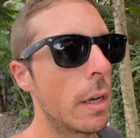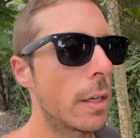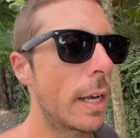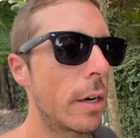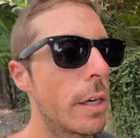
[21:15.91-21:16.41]

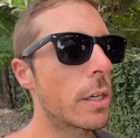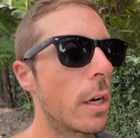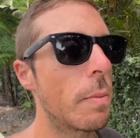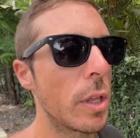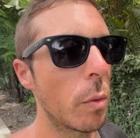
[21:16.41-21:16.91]
Tinder is going
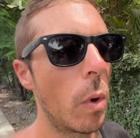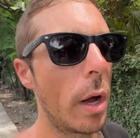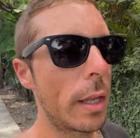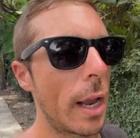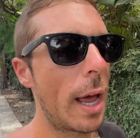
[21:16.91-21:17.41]
to be the
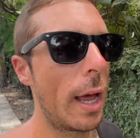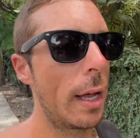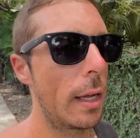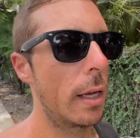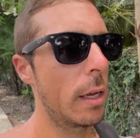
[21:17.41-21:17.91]
one that